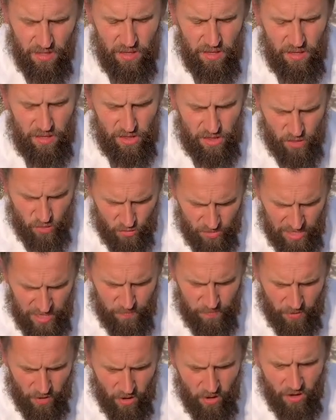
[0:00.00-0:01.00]
3
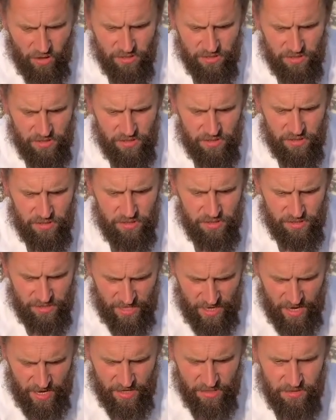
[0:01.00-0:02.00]
parts
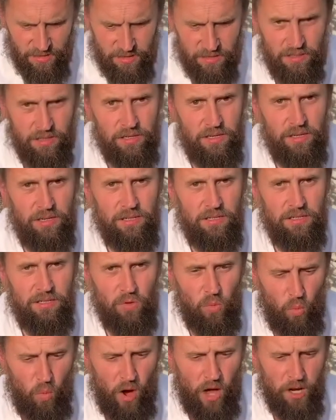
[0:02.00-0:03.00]
sand to
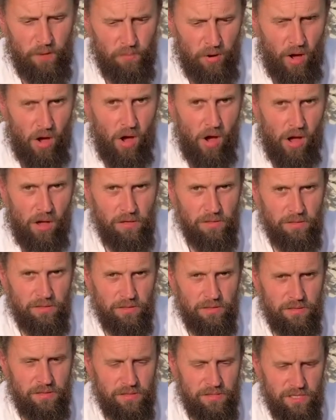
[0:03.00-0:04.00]
1 part
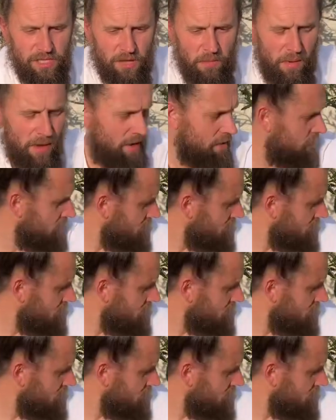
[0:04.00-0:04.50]
cement.